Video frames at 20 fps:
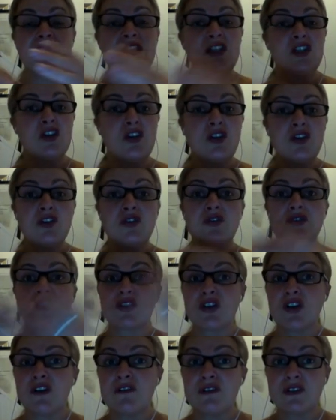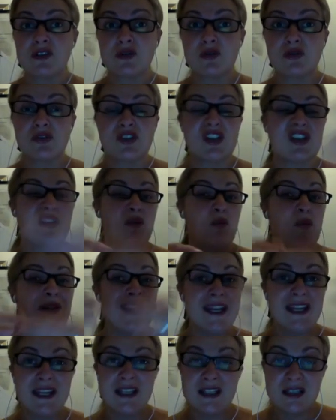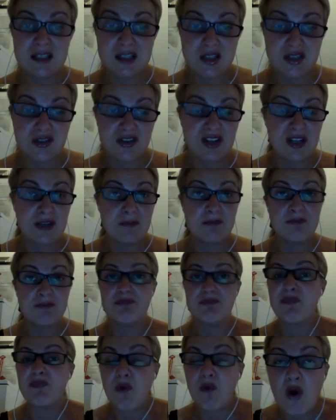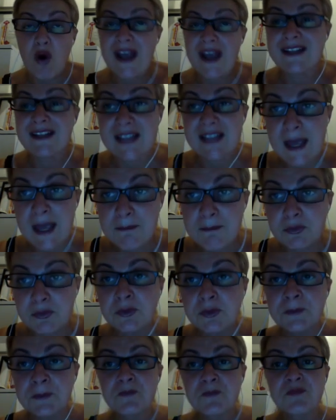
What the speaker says: you service also the wedding industry, for example,